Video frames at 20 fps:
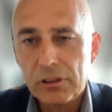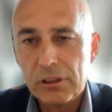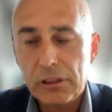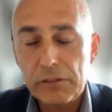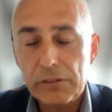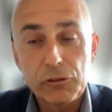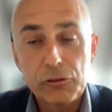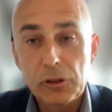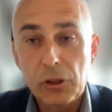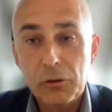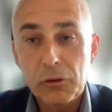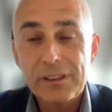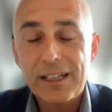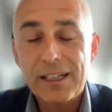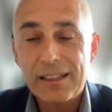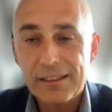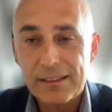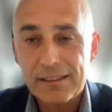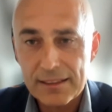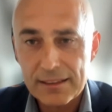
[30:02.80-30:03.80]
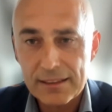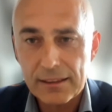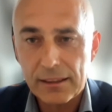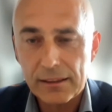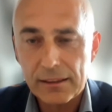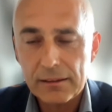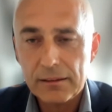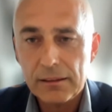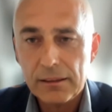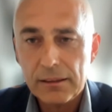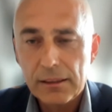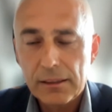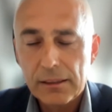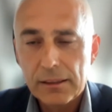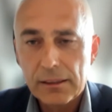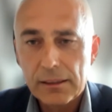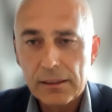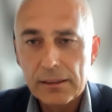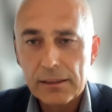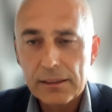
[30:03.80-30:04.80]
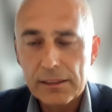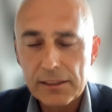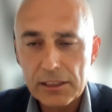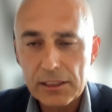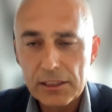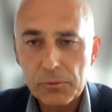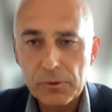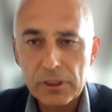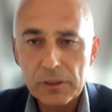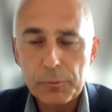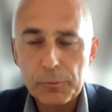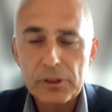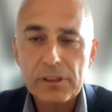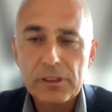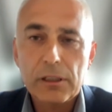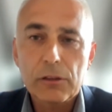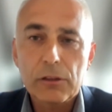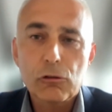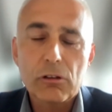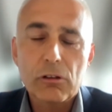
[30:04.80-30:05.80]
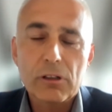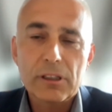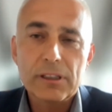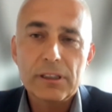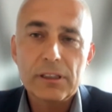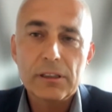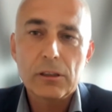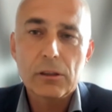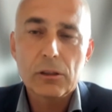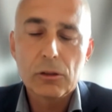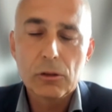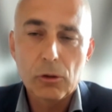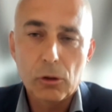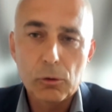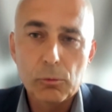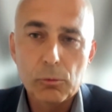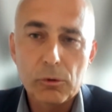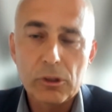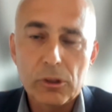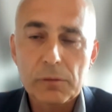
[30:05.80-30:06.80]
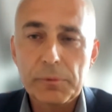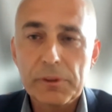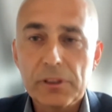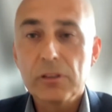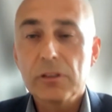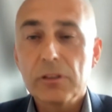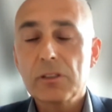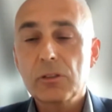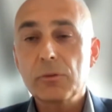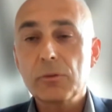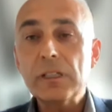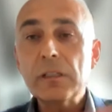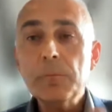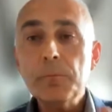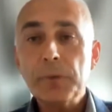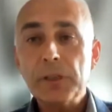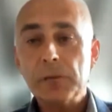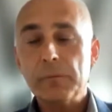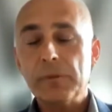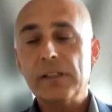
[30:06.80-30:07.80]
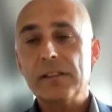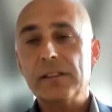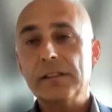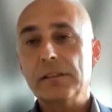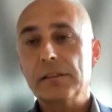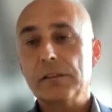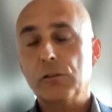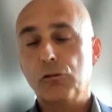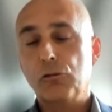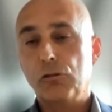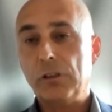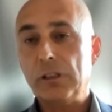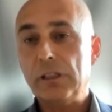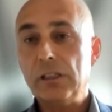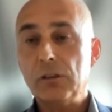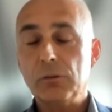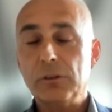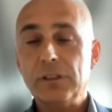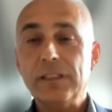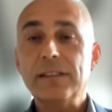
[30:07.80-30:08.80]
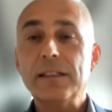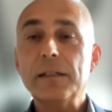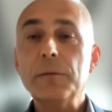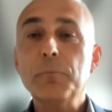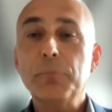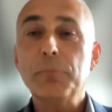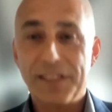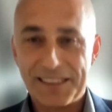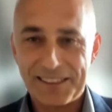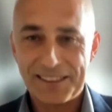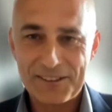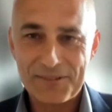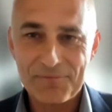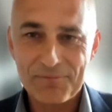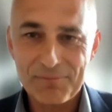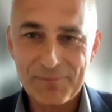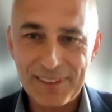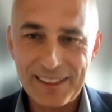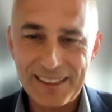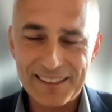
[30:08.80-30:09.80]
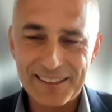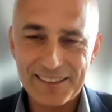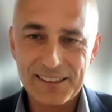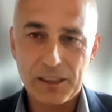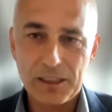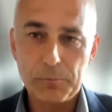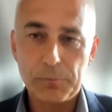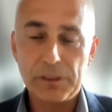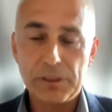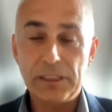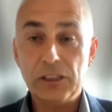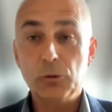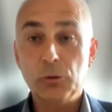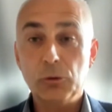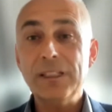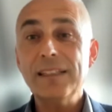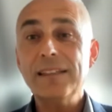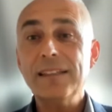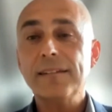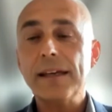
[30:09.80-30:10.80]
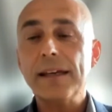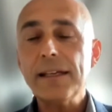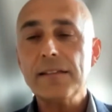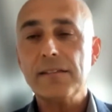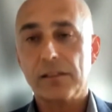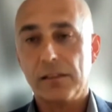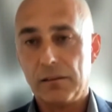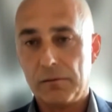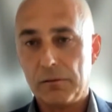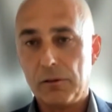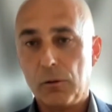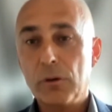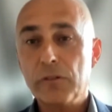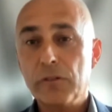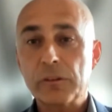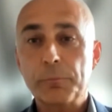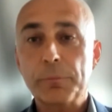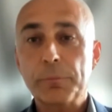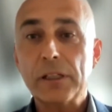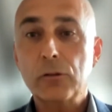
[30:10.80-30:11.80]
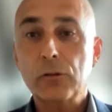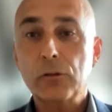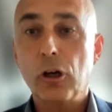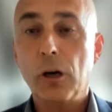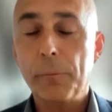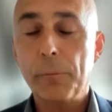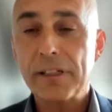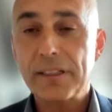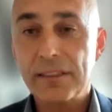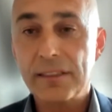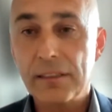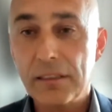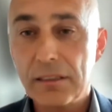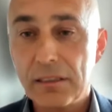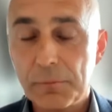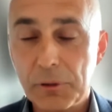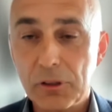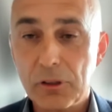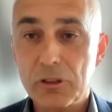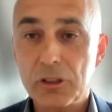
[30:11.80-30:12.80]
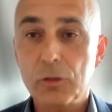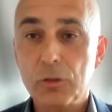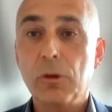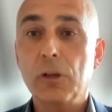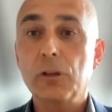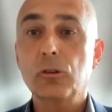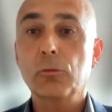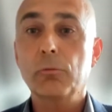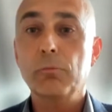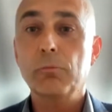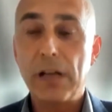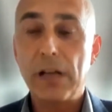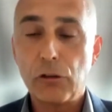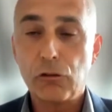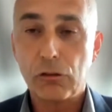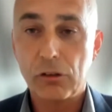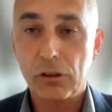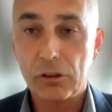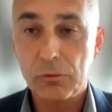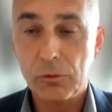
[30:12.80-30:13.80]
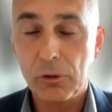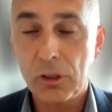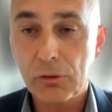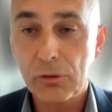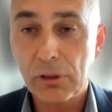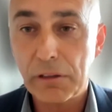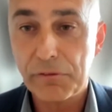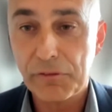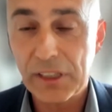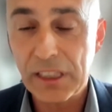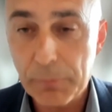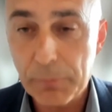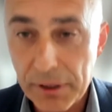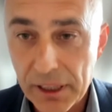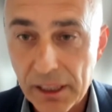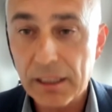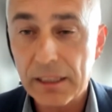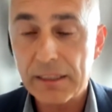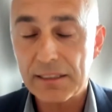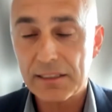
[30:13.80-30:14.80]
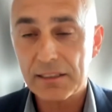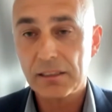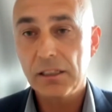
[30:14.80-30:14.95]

if you don't get this done, this will potentially not work. Because to implement ESG, you need impact in the company. You need data. One of the big topics is because you want to measure, you want to have KPIs.